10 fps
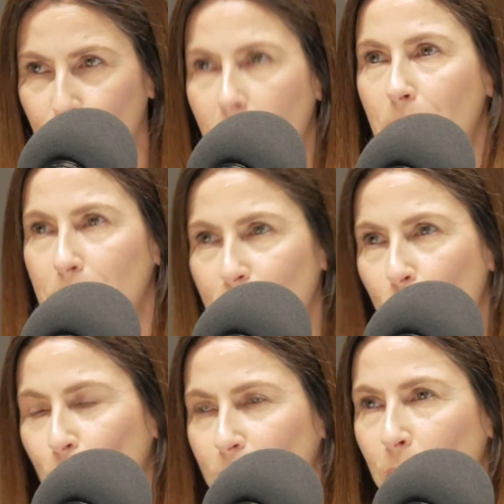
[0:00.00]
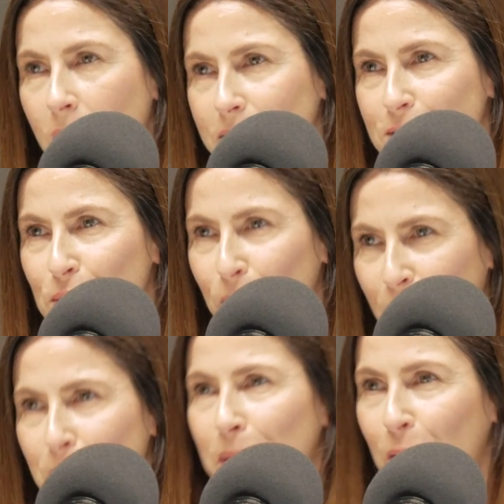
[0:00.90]
You can't be the only ones who
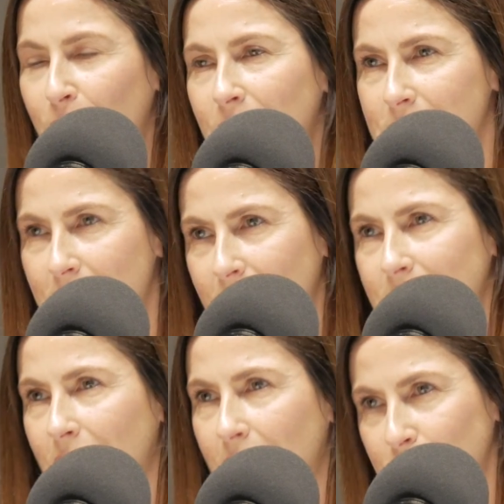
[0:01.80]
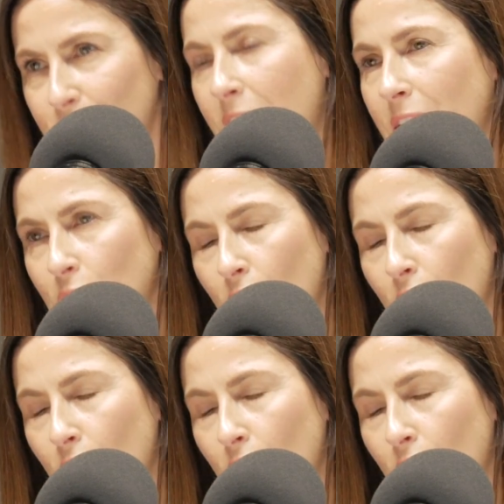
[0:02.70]
are going to be looking to take a slice of that.